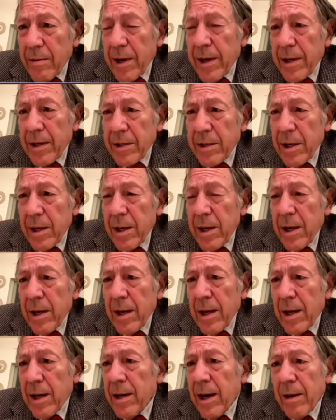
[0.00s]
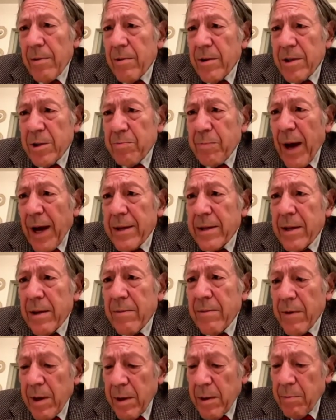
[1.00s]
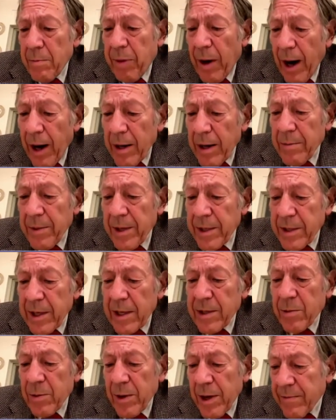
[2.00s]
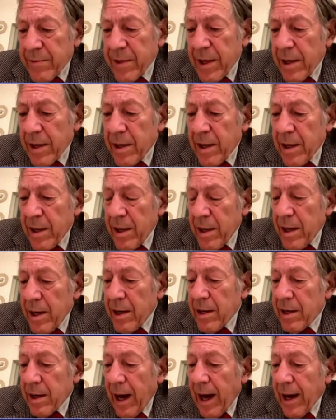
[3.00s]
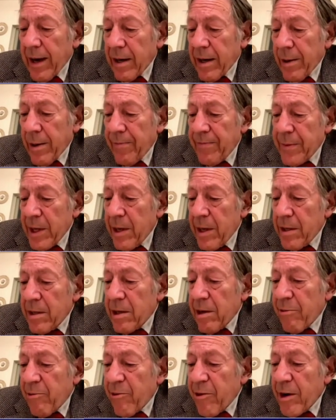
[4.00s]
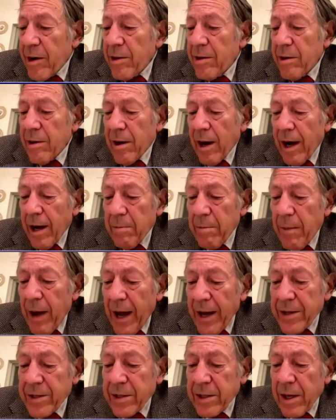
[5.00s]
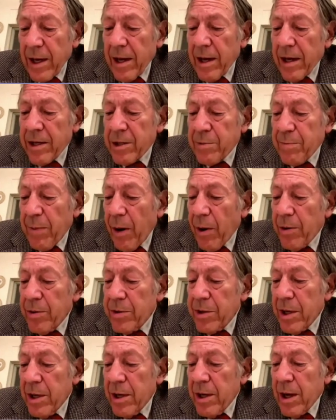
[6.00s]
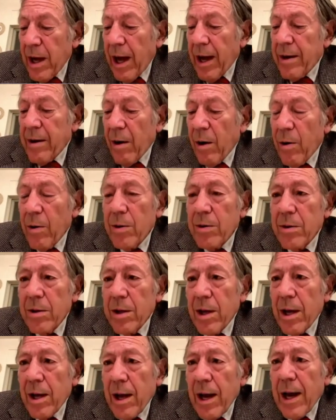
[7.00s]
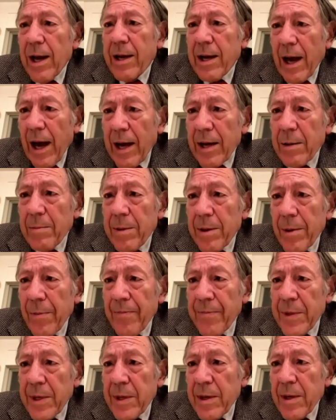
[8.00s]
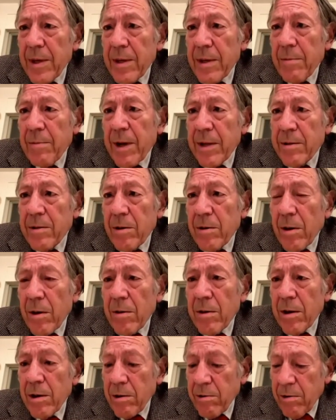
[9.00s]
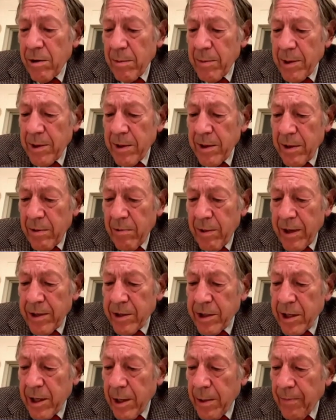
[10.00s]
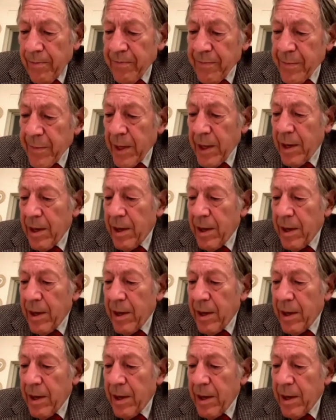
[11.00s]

hearings in our respective parliaments, as we have done in Canada, to further unmask, expose, and hold accountable the Maduro criminal regime.